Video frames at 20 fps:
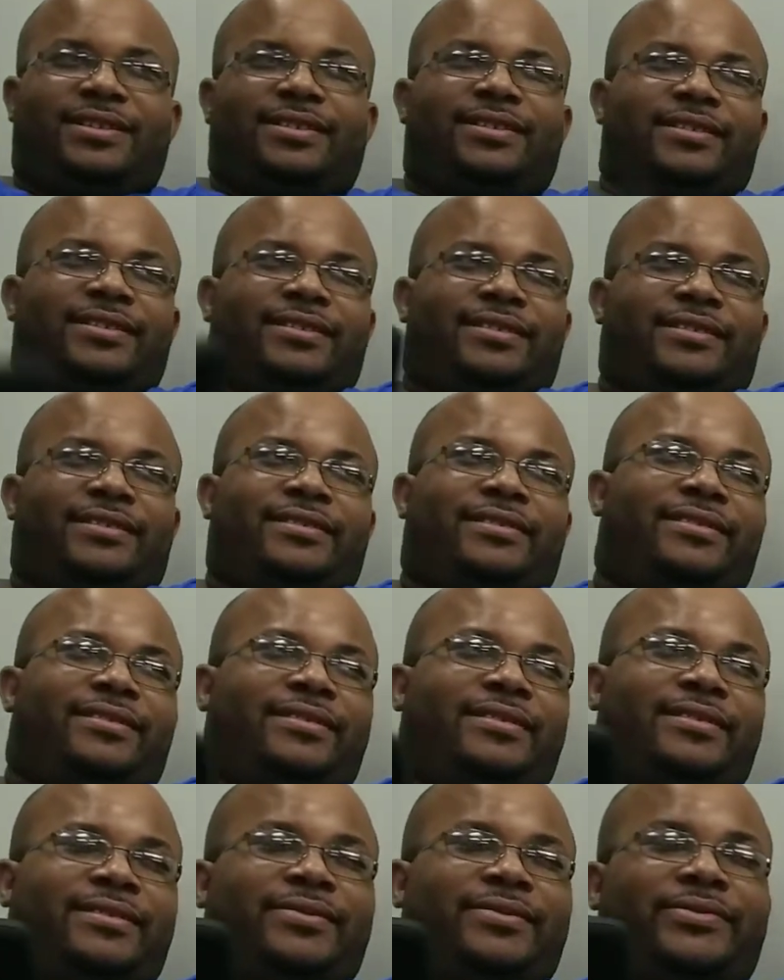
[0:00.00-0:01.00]

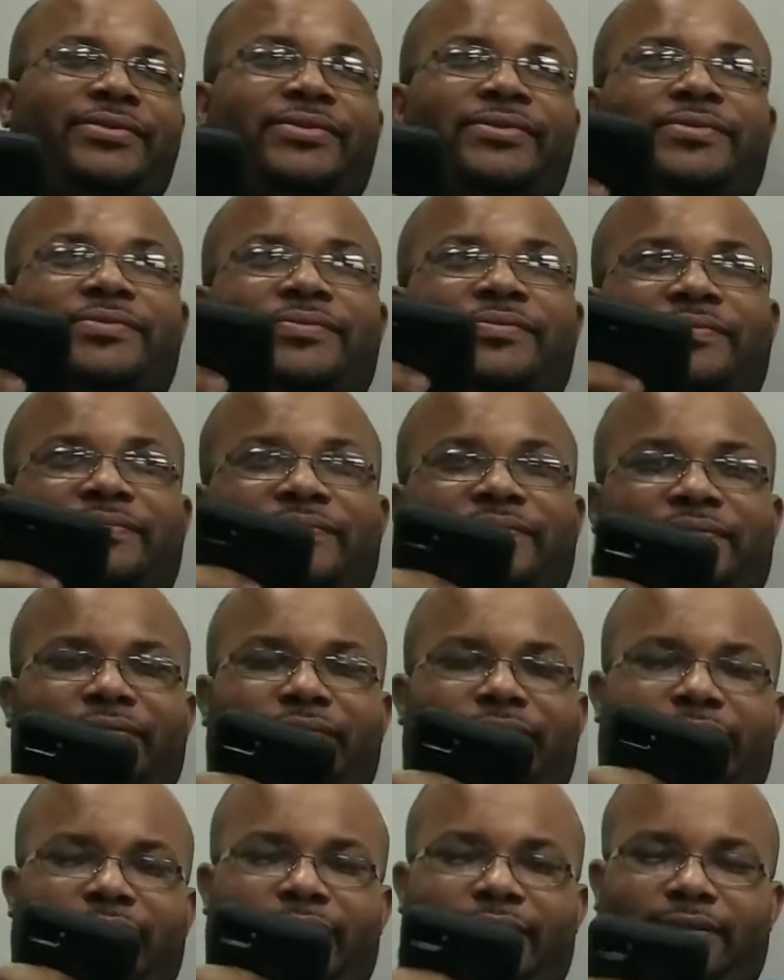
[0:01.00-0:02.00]

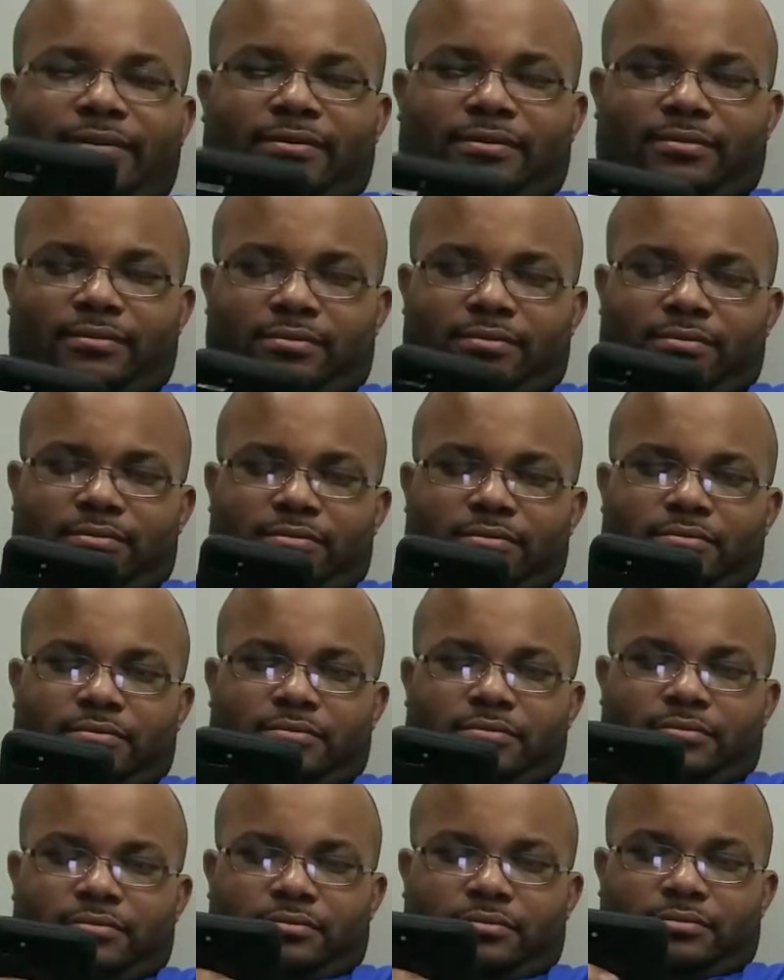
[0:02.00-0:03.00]

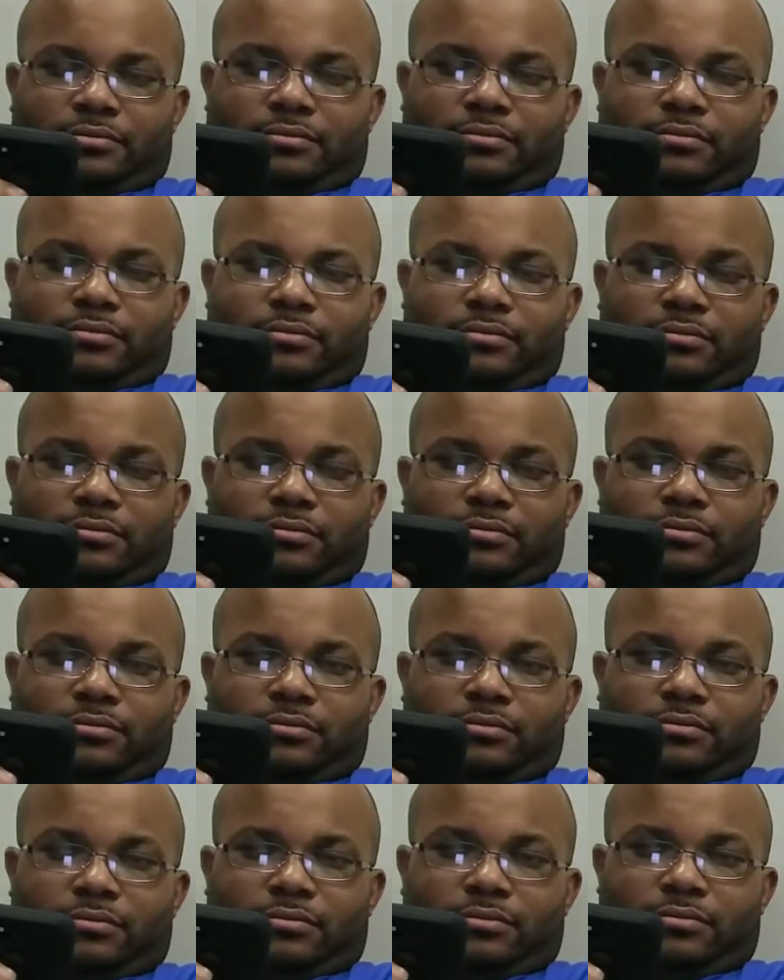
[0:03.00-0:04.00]

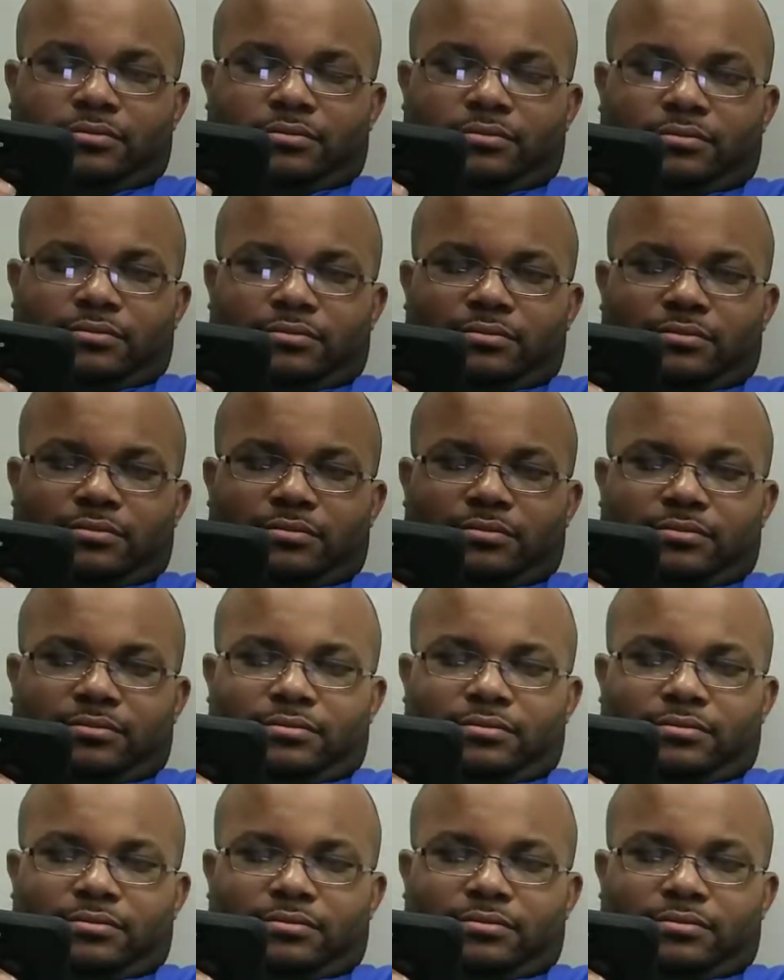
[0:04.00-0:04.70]
(not speaking)